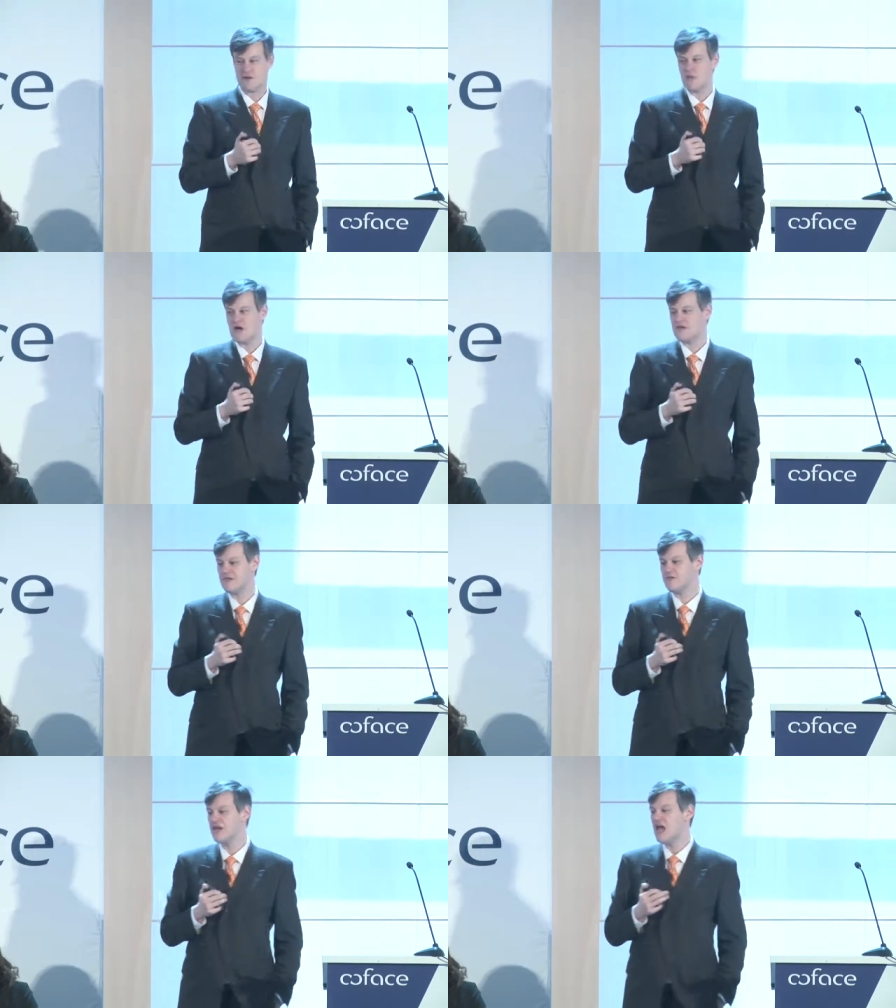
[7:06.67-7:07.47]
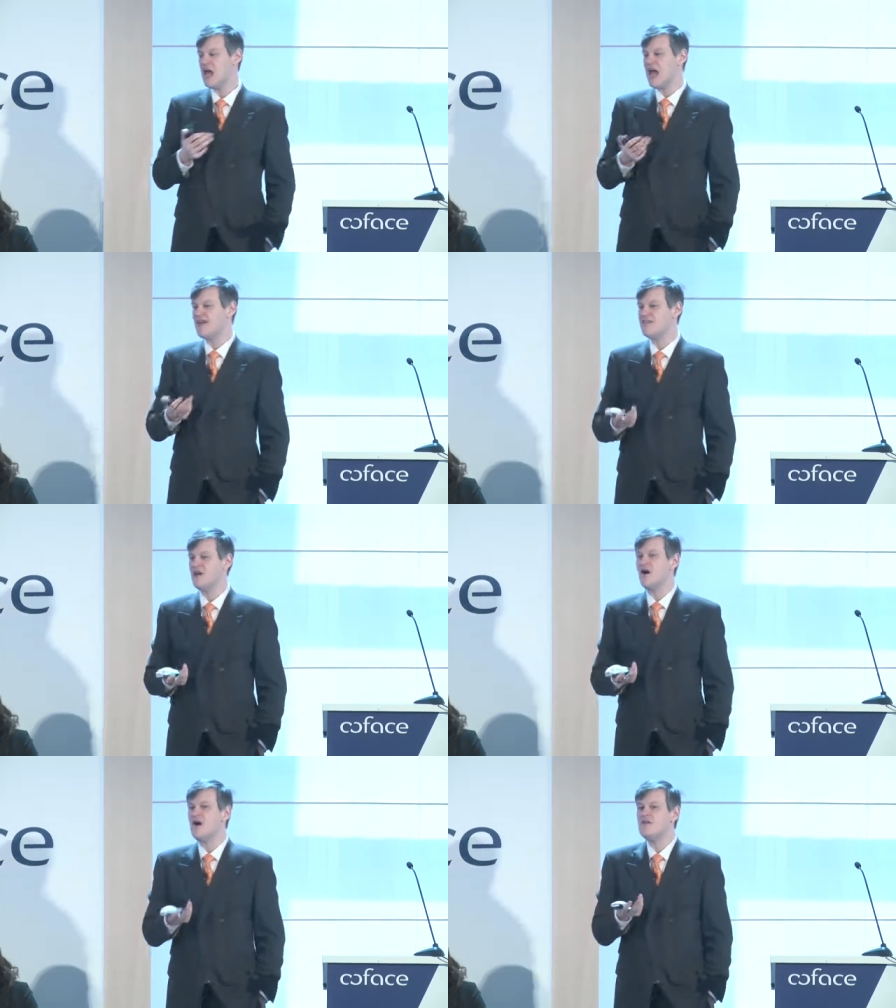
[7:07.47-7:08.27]
We must look at
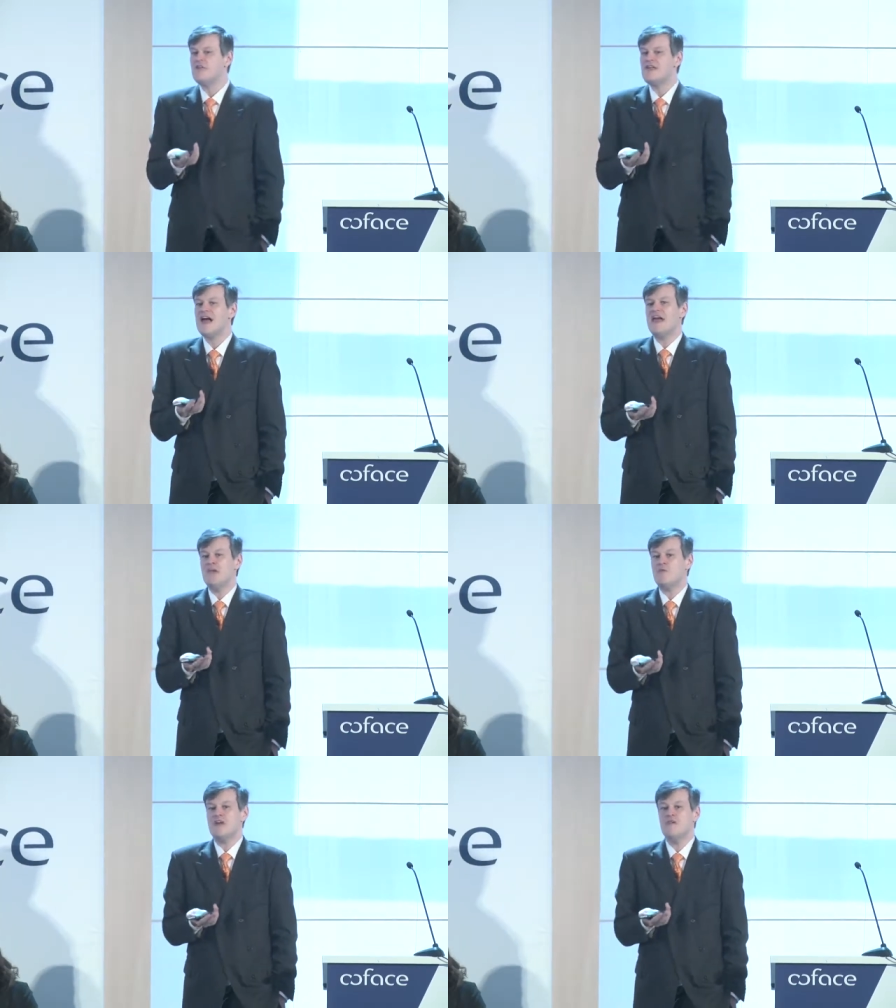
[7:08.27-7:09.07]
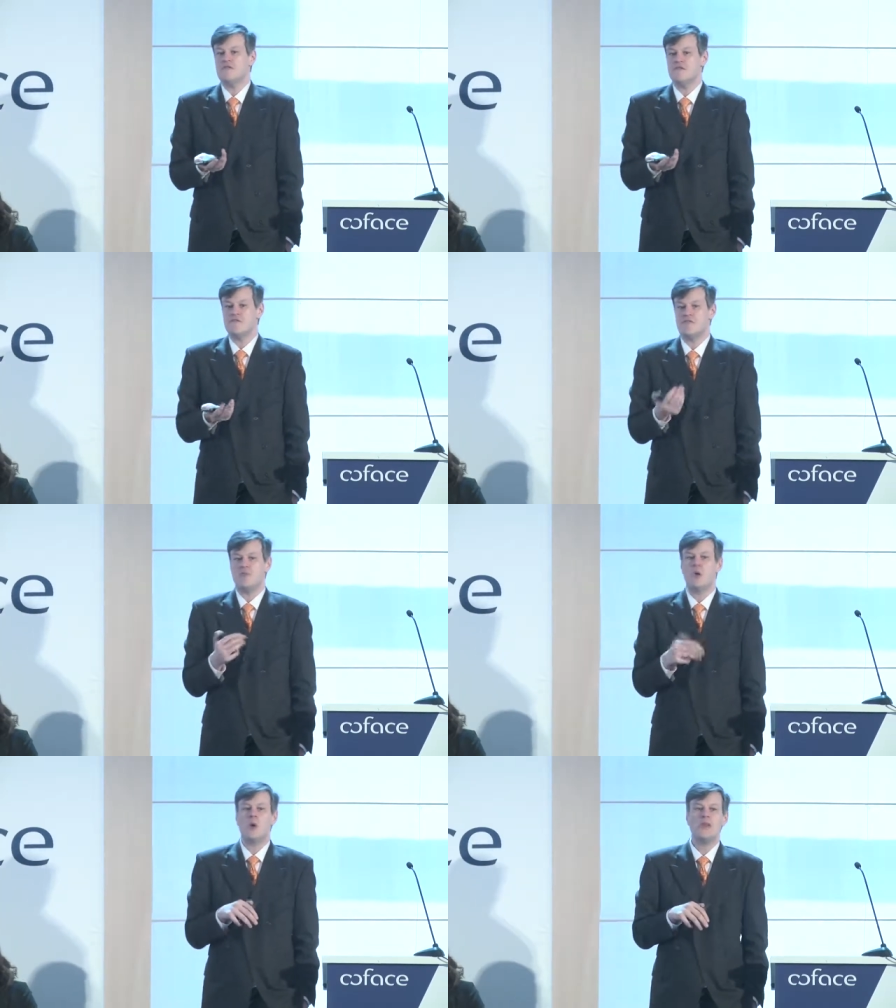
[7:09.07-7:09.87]
the underlying reasons from a
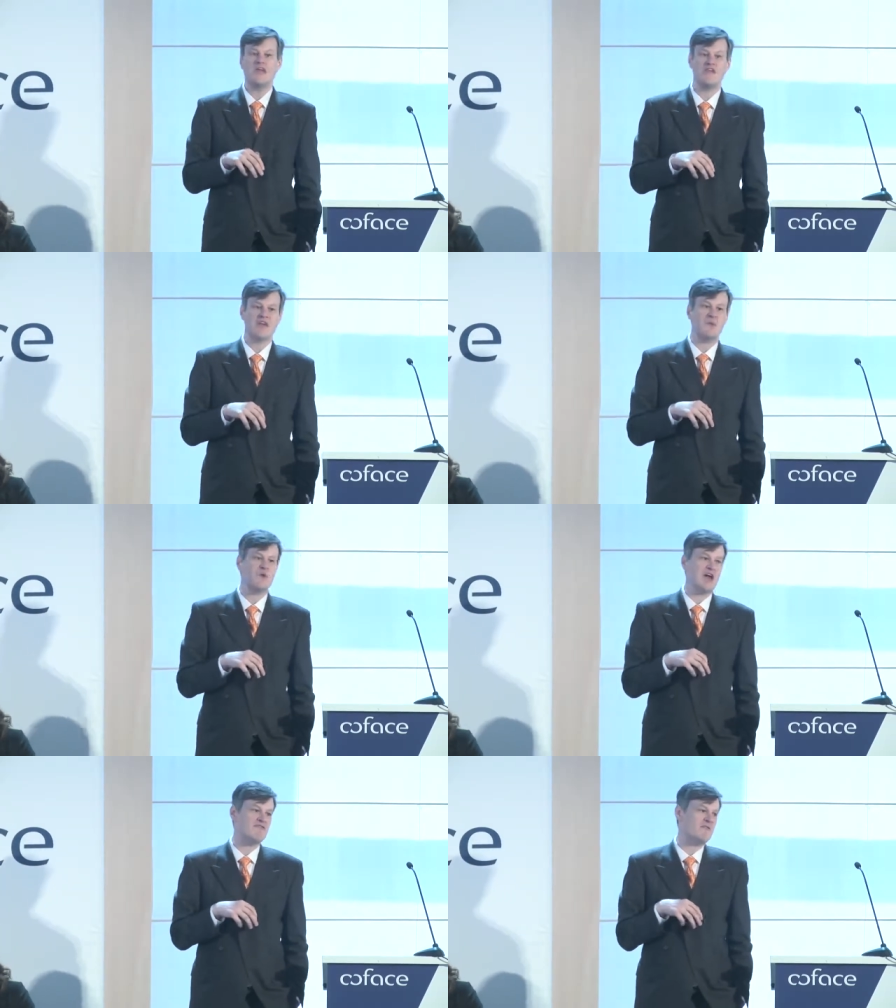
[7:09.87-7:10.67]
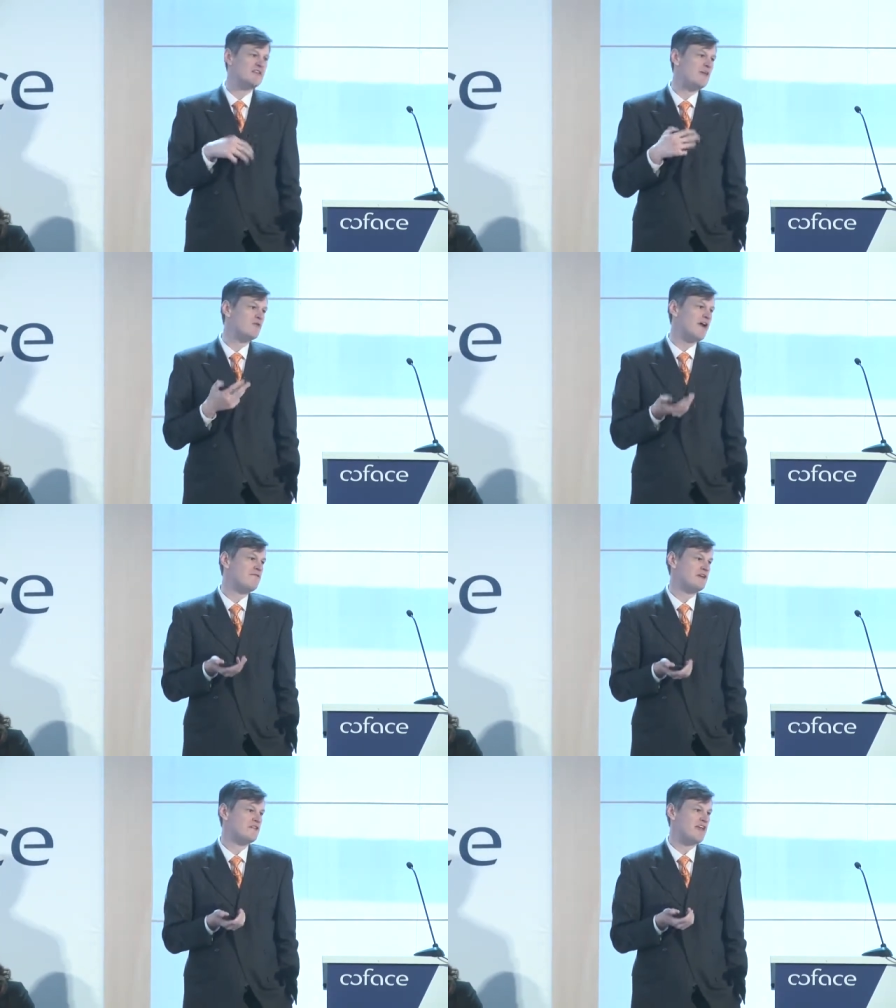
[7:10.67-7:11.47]
polling standpoint, from a
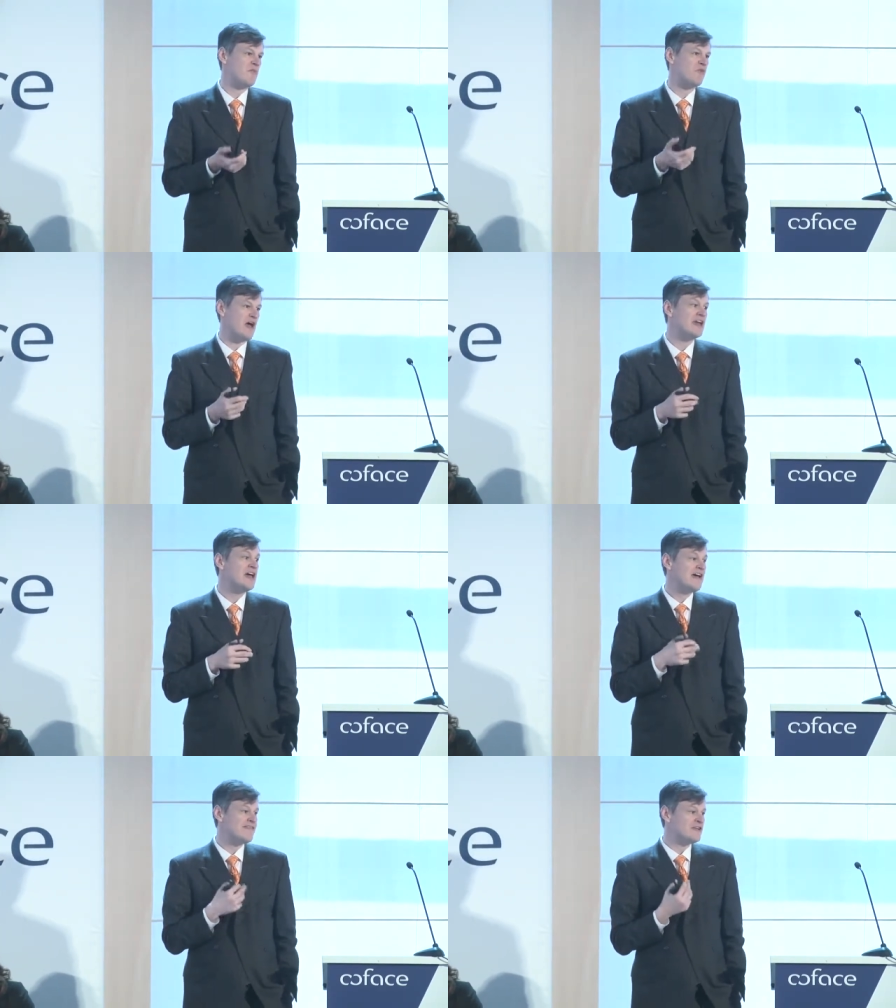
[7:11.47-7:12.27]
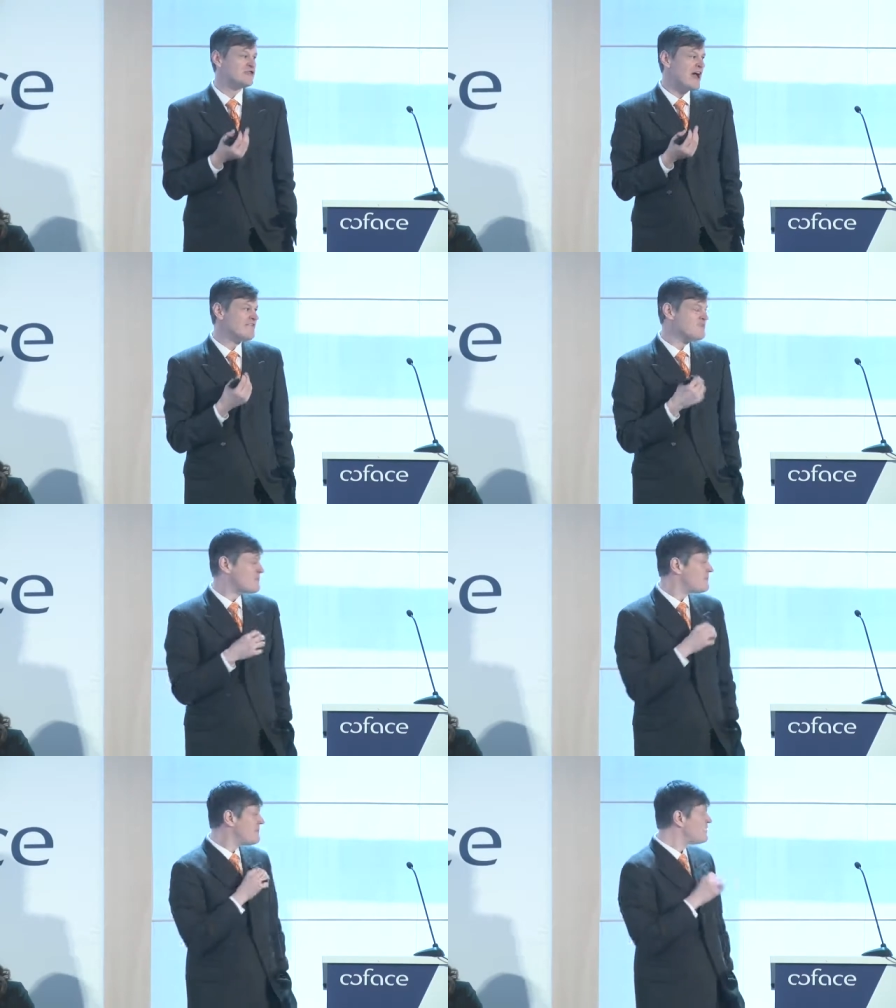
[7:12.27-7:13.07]
demographic standpoint, that drive
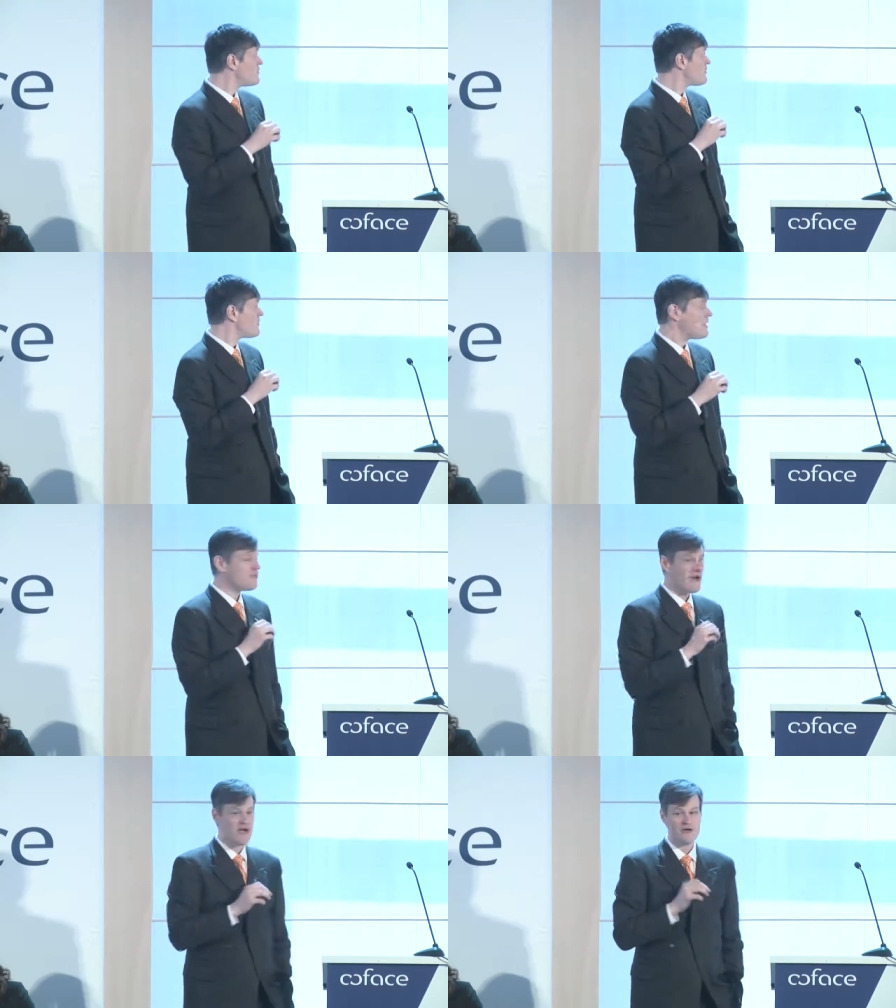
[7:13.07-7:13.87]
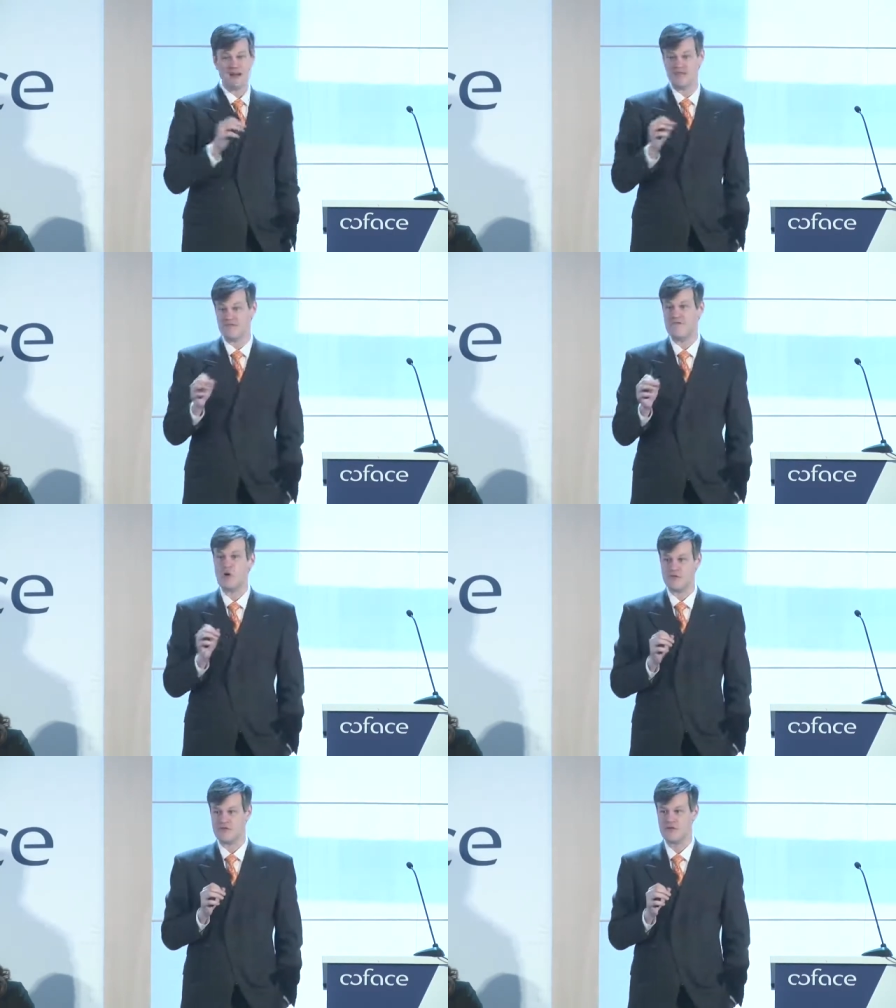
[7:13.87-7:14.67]
people's priorities and
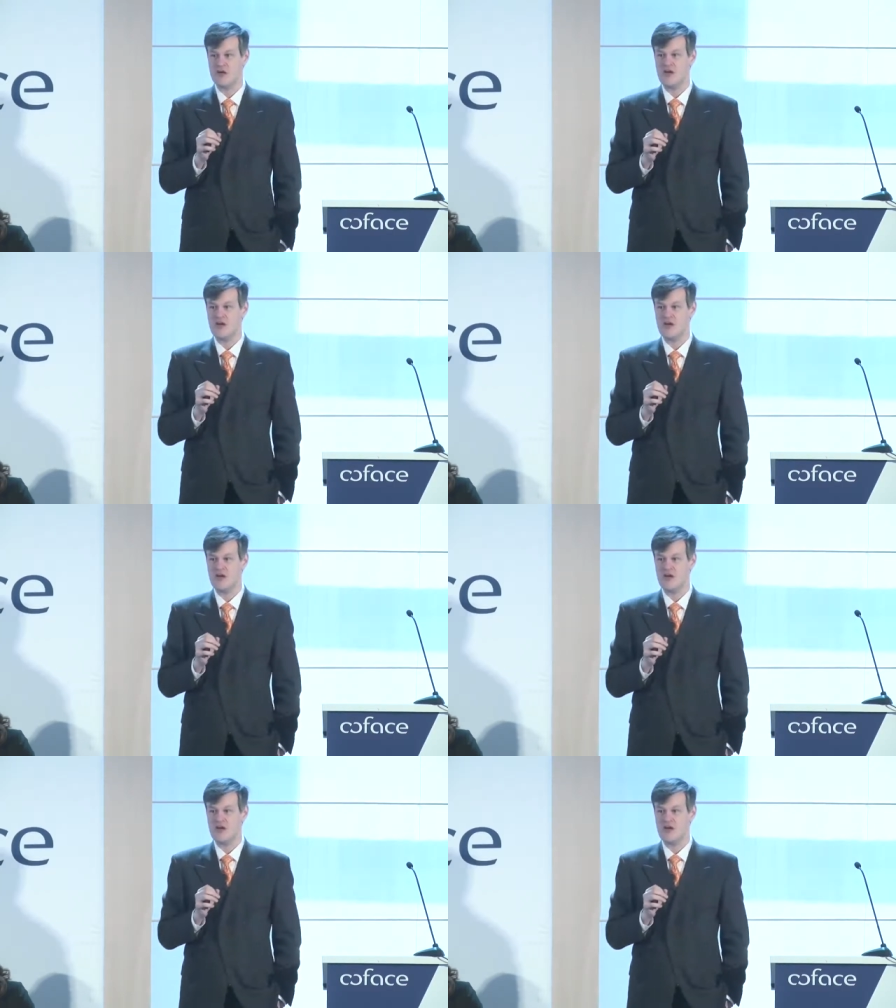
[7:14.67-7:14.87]
votes.